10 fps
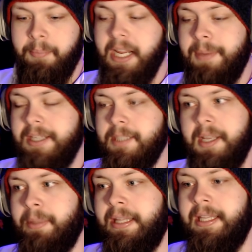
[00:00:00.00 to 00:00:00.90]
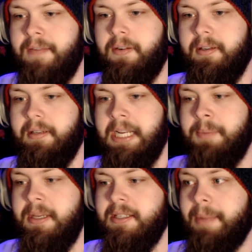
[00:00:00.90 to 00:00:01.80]
But it could be something completely different. It
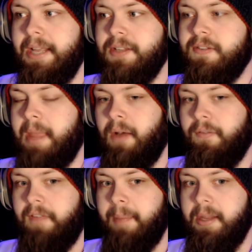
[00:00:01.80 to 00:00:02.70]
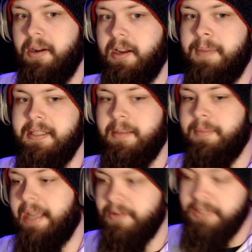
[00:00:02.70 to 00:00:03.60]
could be somebody else from the Hale family, or it could be
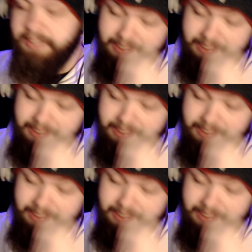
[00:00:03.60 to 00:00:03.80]
something else